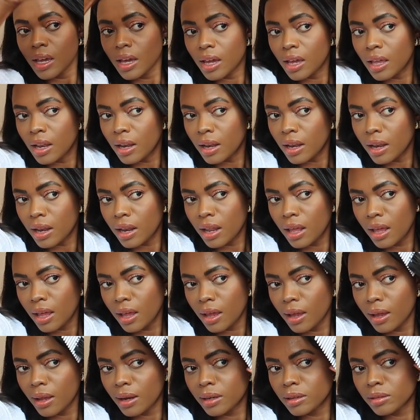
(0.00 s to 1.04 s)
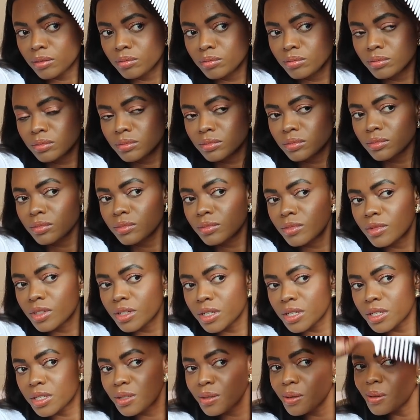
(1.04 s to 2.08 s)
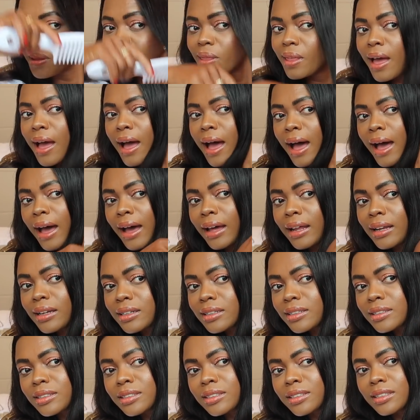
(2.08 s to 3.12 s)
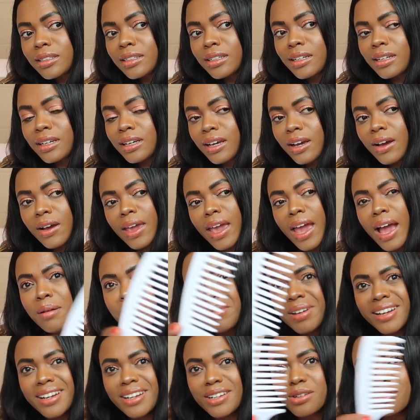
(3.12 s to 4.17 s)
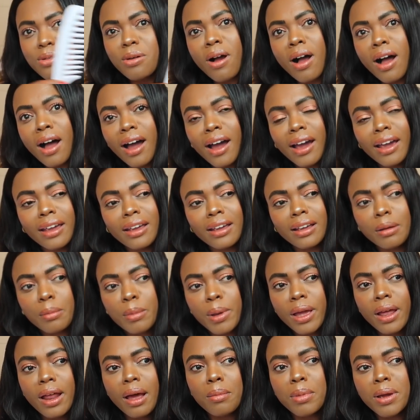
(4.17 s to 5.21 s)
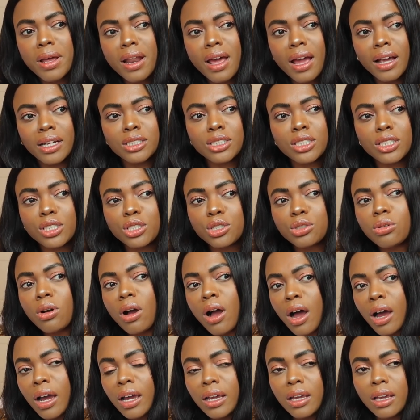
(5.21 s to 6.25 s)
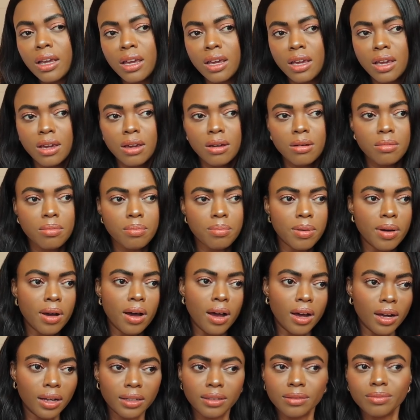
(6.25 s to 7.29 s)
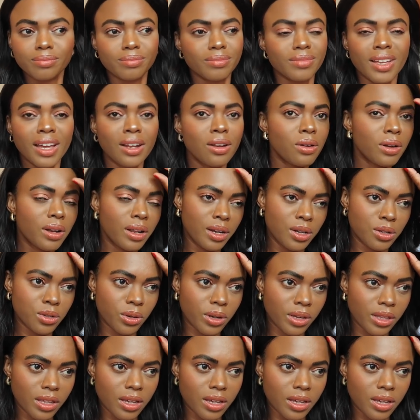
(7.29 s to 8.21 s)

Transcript: and then you could do that okay i'm gonna try i'm, I'm gonna actually try but i don't enjoy